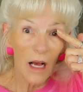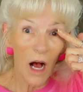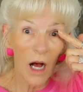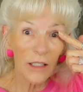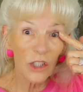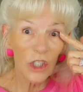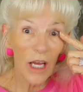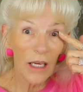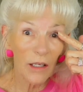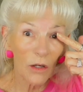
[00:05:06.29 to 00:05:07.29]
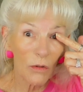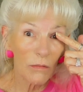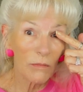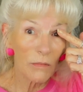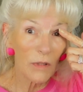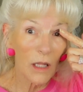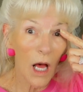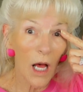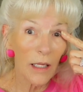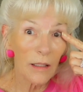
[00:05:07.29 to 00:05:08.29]
eyeshadow
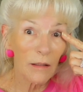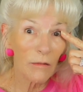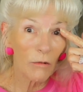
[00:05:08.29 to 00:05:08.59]
line